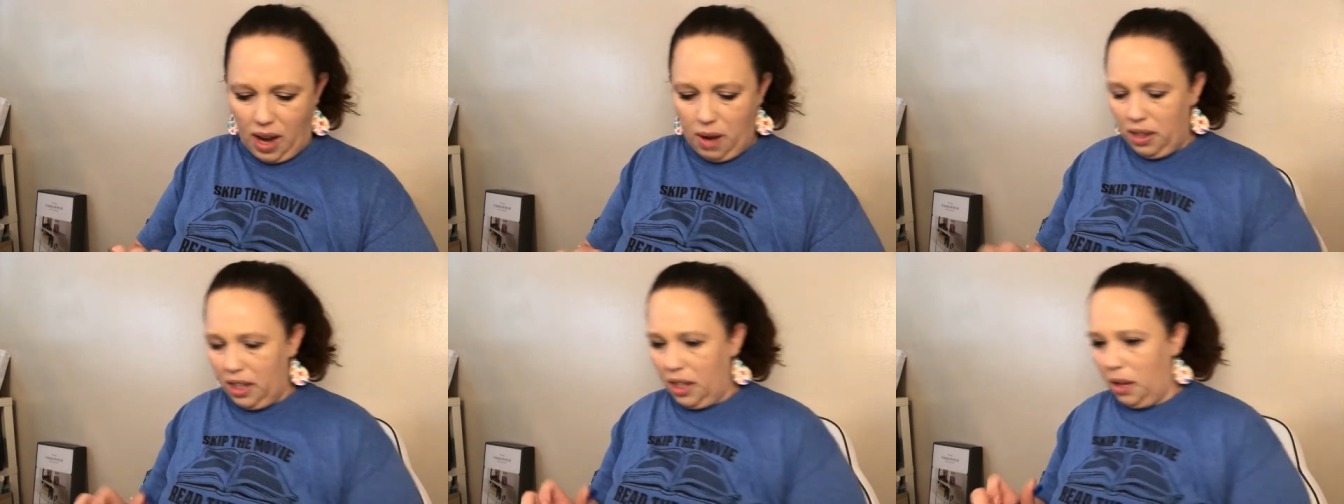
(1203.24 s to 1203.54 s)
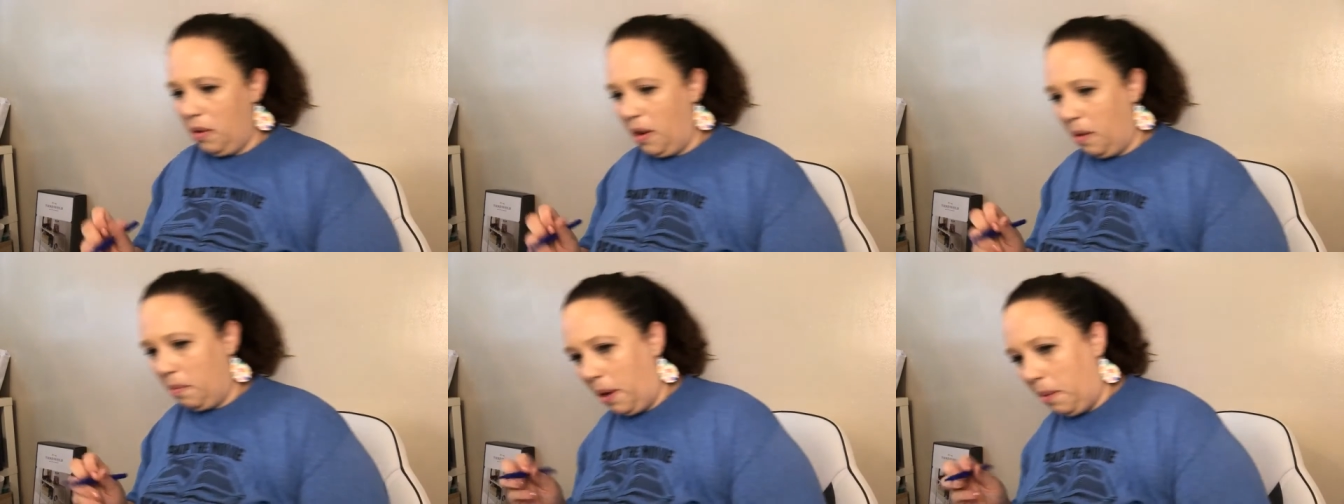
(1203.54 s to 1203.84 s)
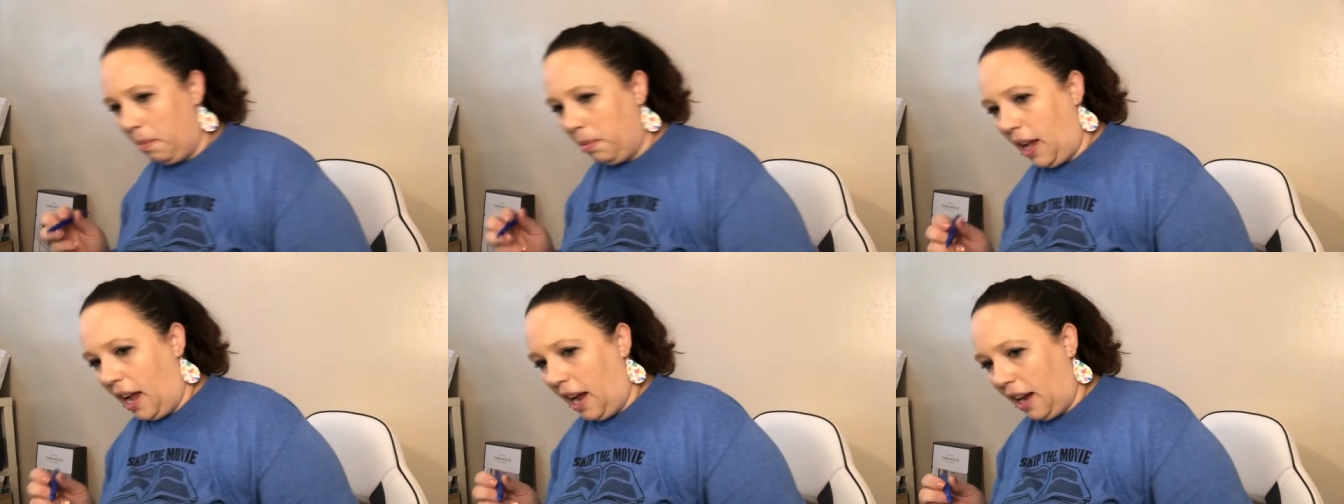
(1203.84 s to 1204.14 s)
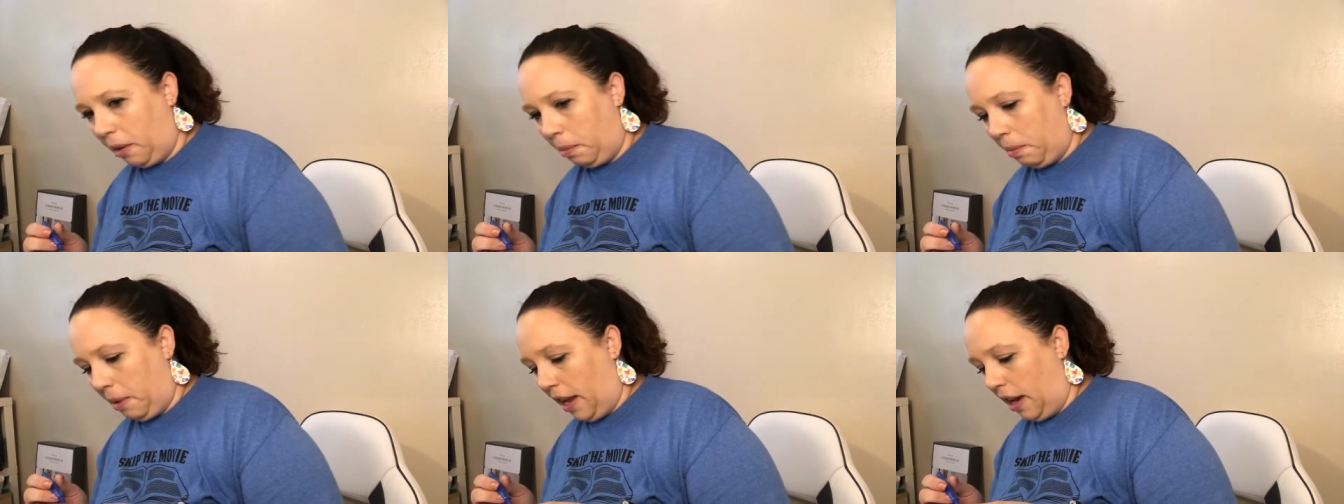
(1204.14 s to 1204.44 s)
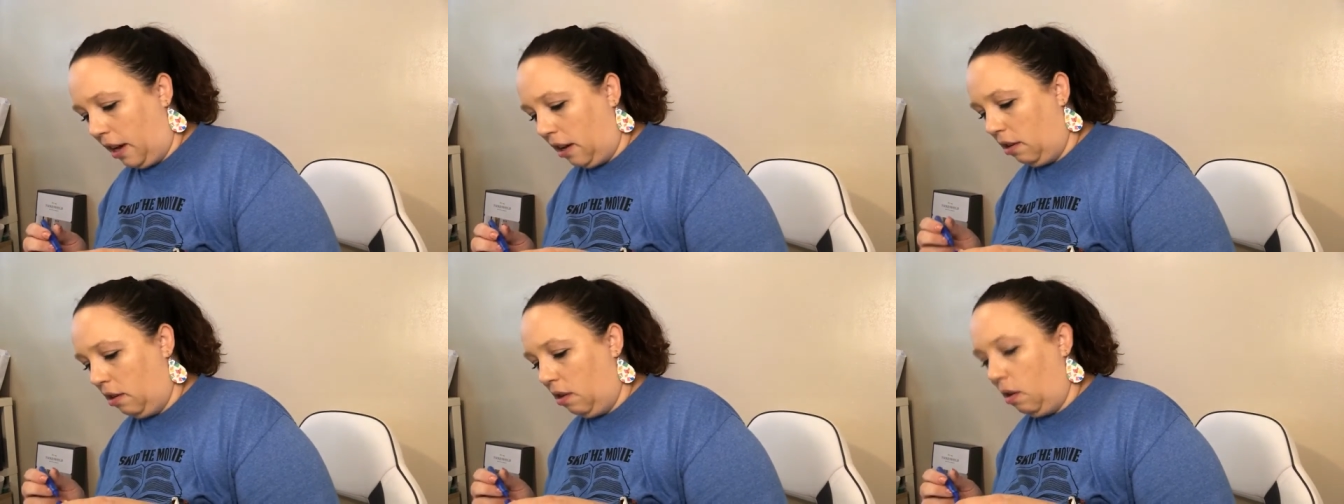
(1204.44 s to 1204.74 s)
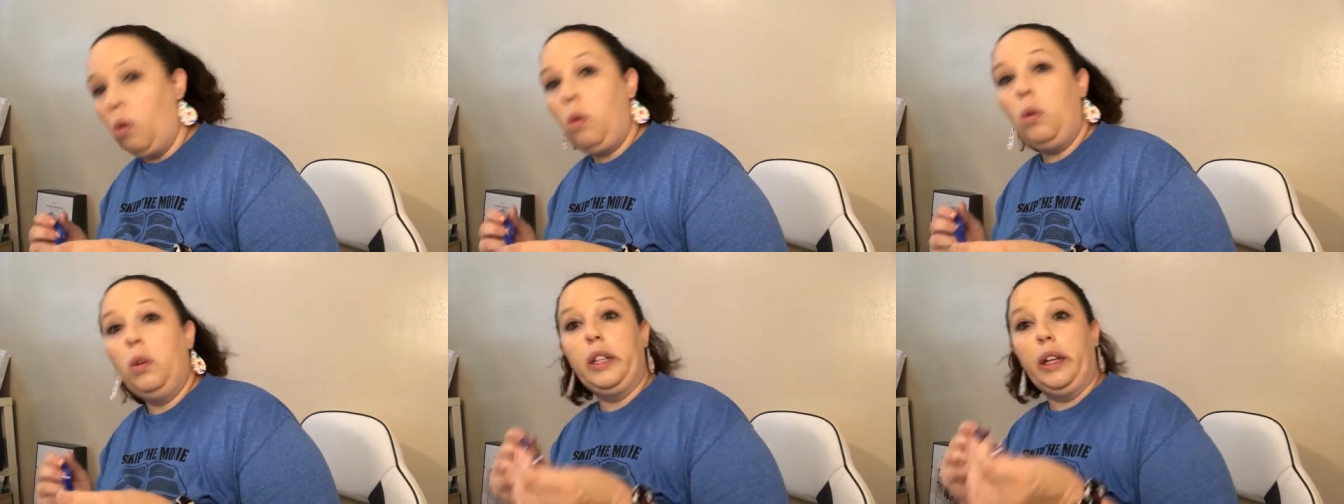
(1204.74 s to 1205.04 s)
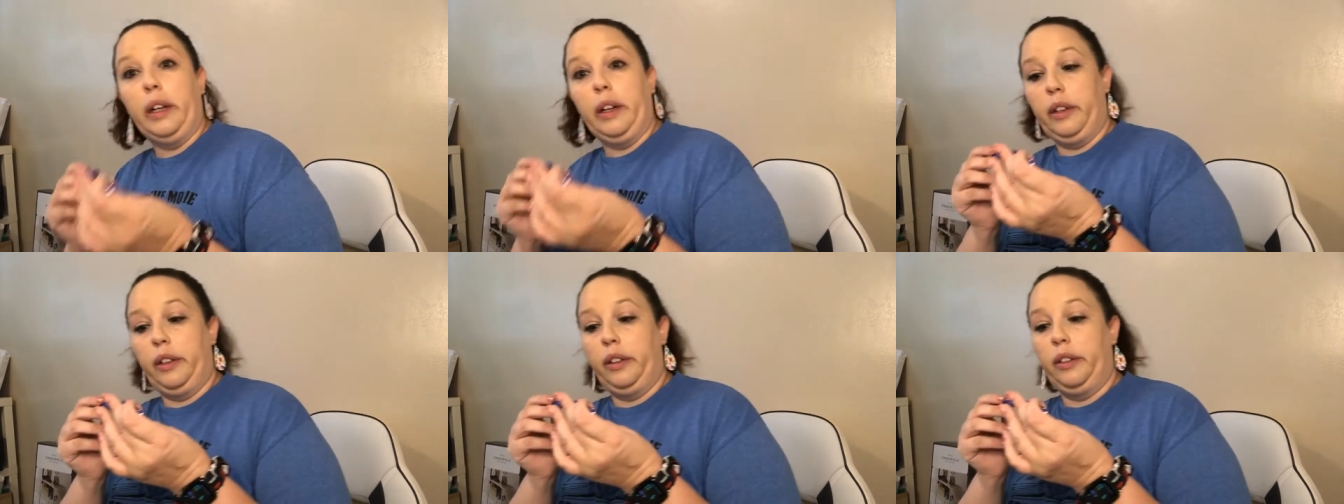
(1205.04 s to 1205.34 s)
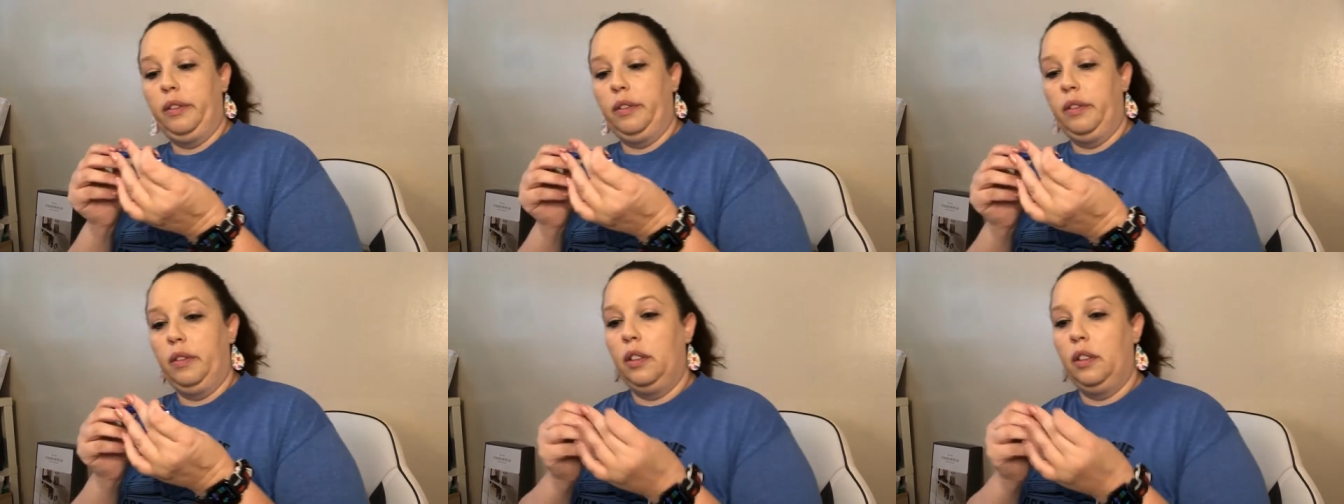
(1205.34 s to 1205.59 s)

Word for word: I really want my black pen, hold on.